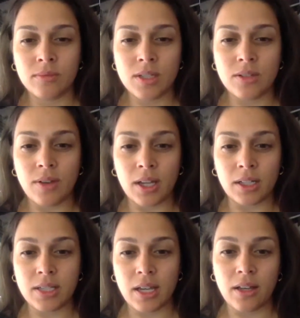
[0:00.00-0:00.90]
As you
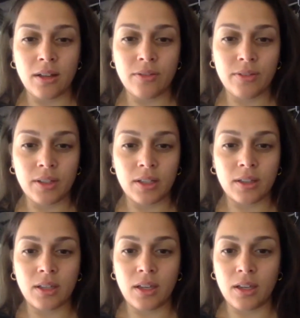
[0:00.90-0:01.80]
exhale,
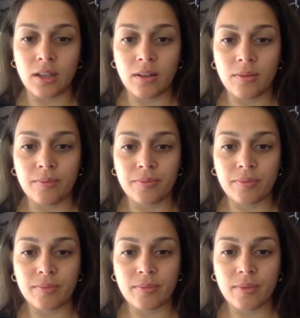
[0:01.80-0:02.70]
feeling the
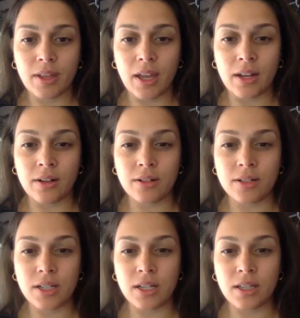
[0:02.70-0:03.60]

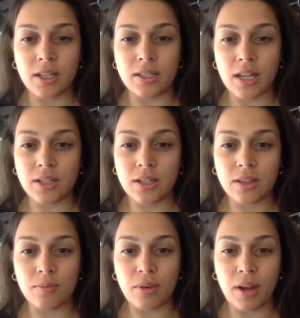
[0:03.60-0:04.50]
energy, the
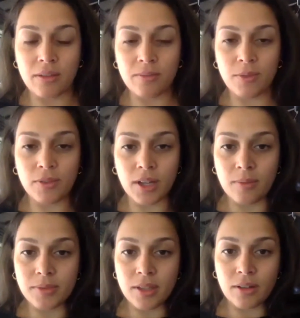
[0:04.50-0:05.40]
attention, the breath moving
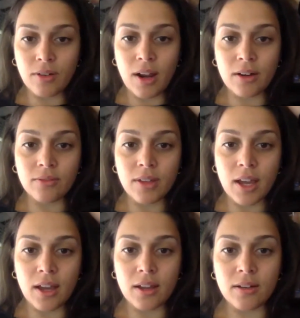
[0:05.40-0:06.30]
up to the crown of the
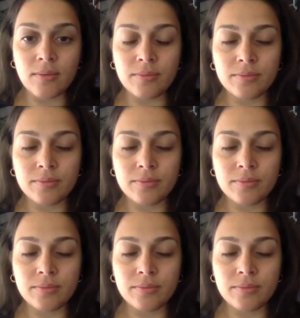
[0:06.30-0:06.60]
head.